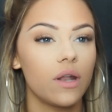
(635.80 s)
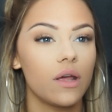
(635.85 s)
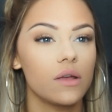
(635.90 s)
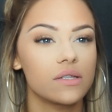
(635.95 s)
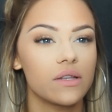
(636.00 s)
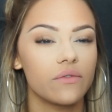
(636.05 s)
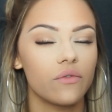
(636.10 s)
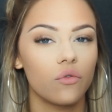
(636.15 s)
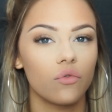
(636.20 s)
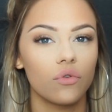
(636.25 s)
else
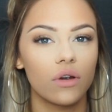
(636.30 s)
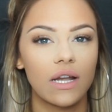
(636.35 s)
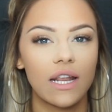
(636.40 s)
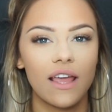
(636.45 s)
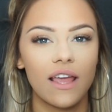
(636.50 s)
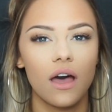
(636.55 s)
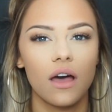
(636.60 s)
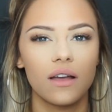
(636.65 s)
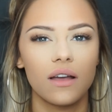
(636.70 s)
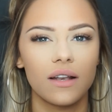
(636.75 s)
have a
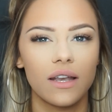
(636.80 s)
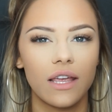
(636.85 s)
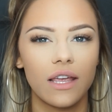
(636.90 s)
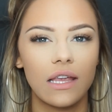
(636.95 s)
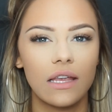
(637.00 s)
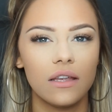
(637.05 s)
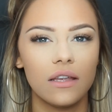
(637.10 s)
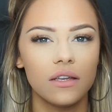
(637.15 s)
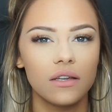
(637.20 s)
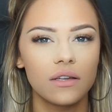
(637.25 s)
really
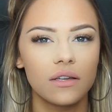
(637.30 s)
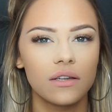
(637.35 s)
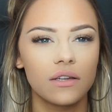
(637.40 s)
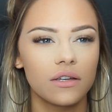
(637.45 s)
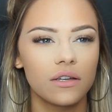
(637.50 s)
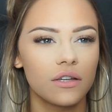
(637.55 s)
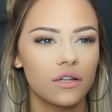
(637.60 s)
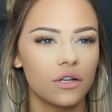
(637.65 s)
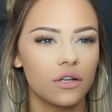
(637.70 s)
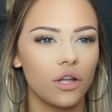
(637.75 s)
ugly
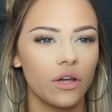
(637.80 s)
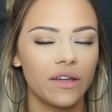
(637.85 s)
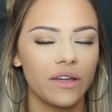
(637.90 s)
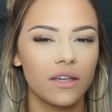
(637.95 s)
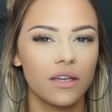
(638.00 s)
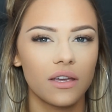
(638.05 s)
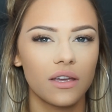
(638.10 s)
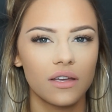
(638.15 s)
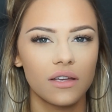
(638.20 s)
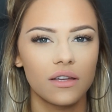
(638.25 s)

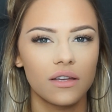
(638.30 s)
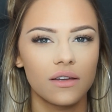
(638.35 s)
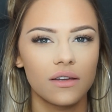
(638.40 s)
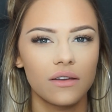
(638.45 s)
like